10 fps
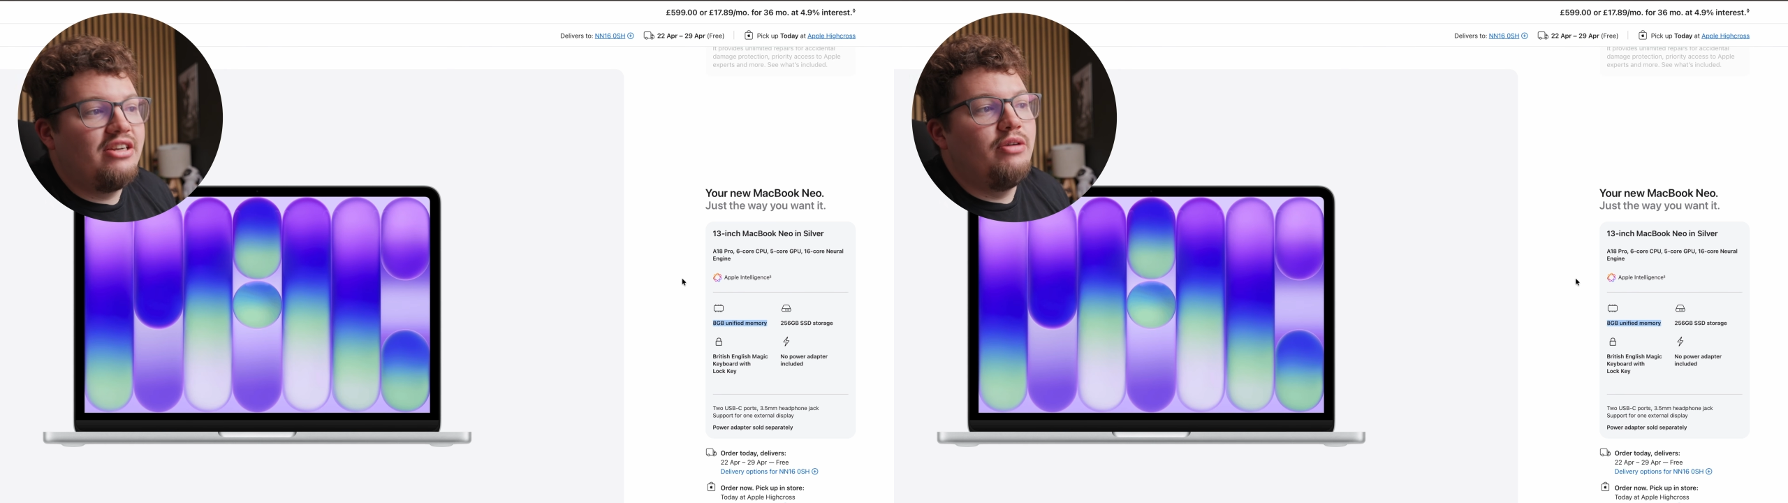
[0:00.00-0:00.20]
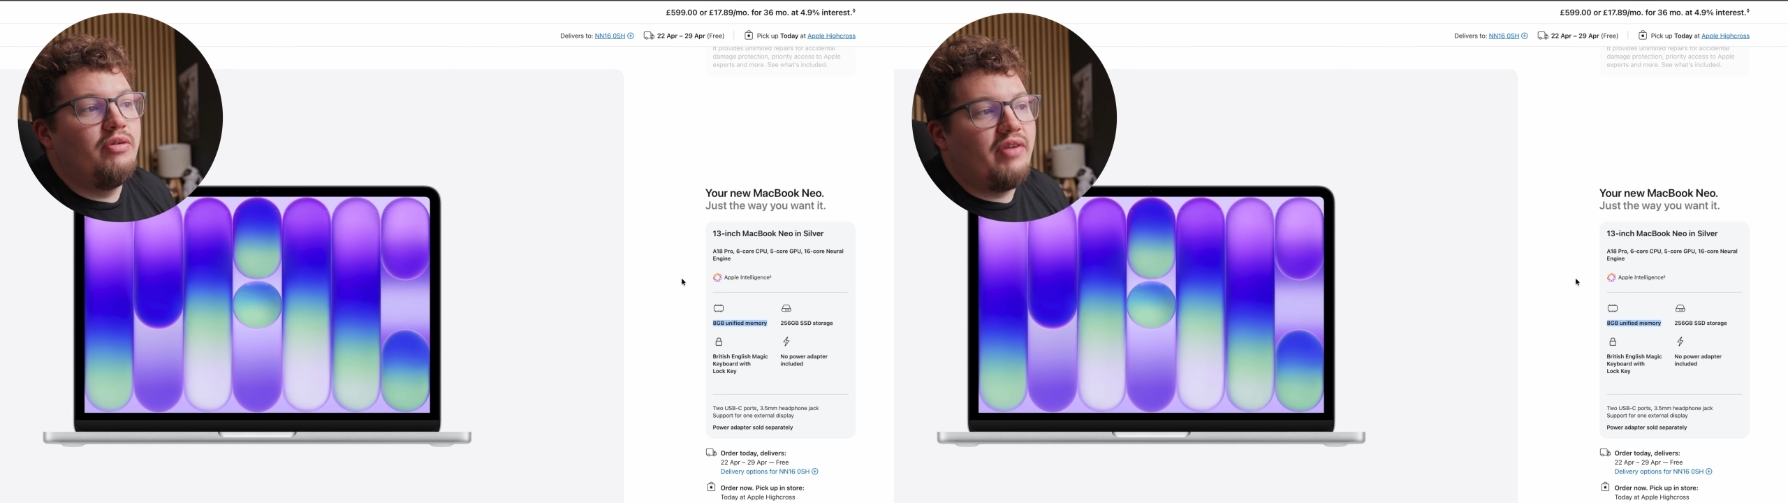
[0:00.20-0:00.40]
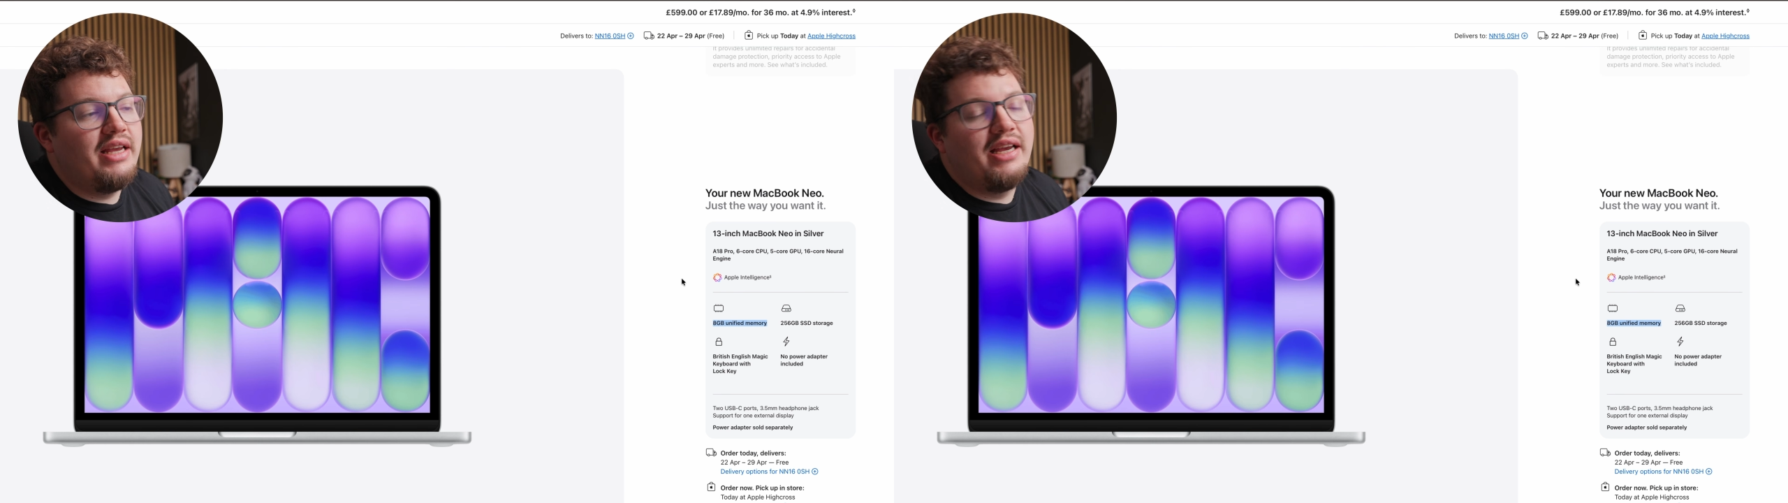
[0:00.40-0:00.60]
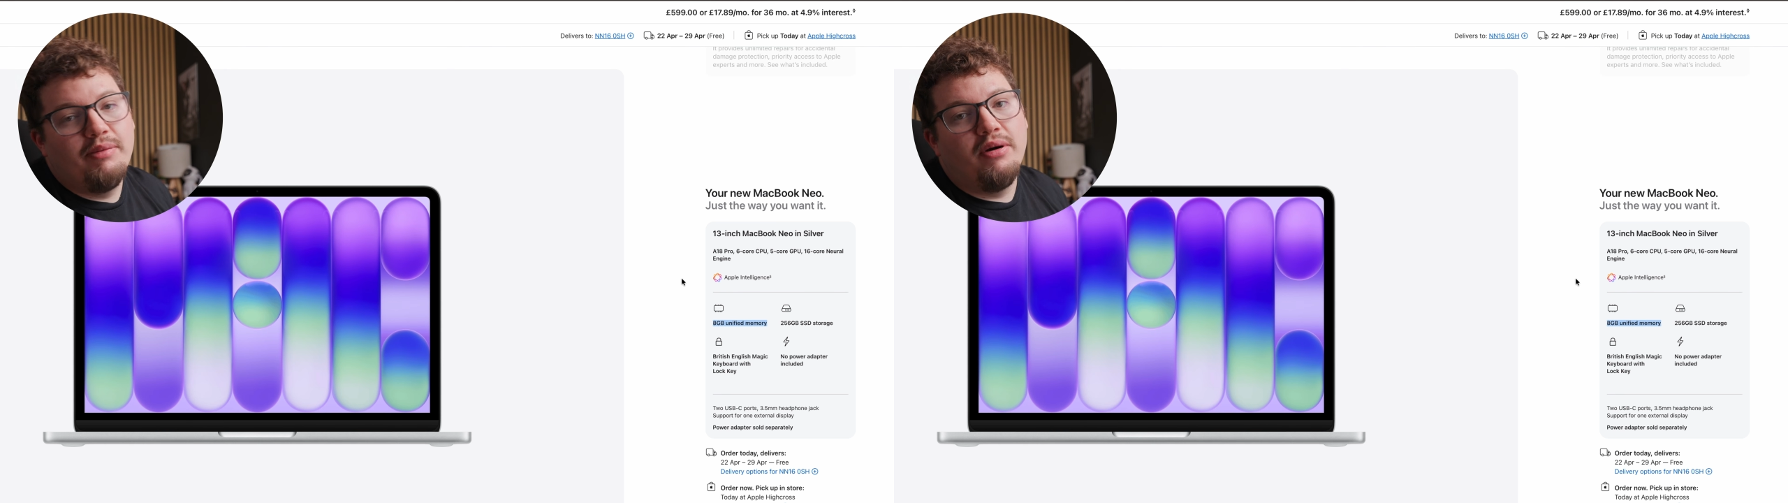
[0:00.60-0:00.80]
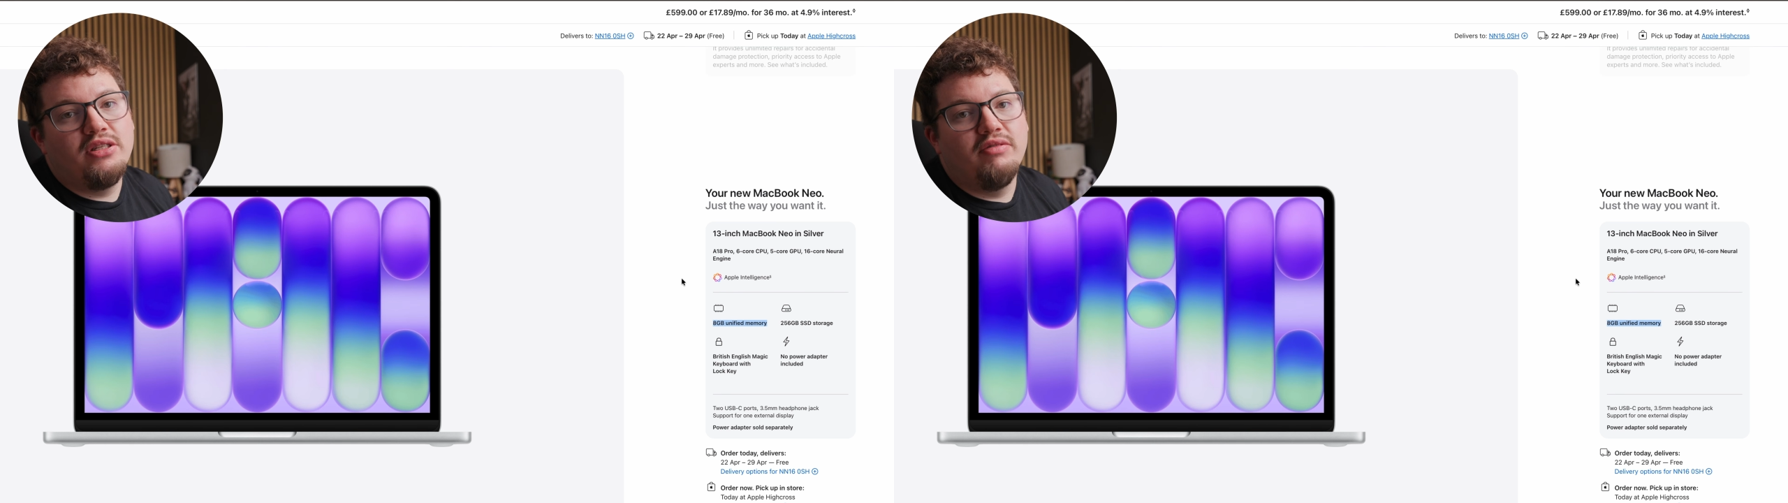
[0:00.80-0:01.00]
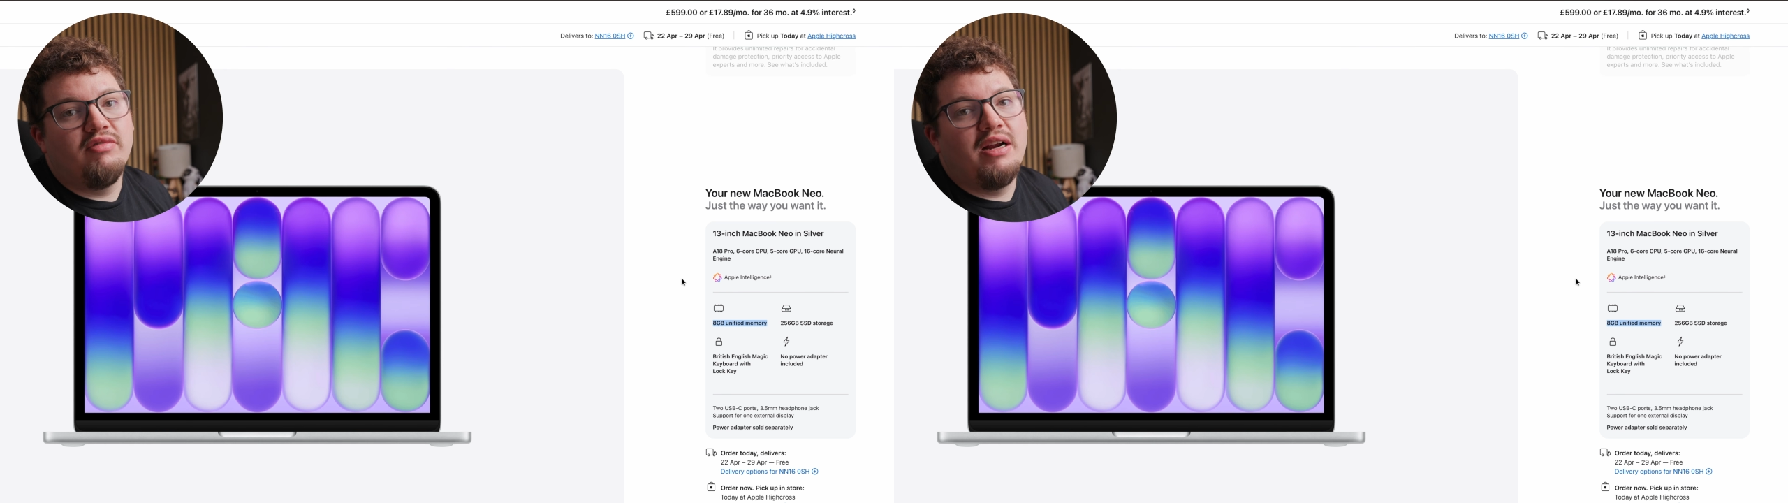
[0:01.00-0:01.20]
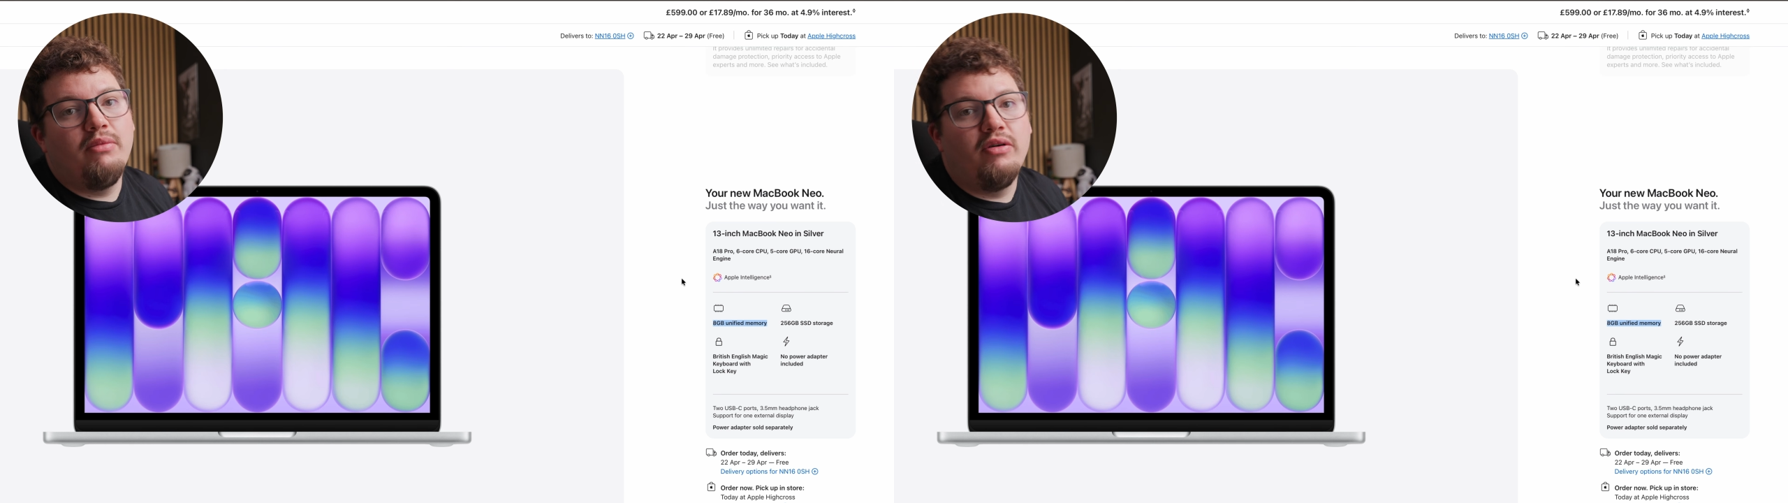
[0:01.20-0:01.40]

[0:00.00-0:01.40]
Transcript: comes with 8 gigabytes of RAM.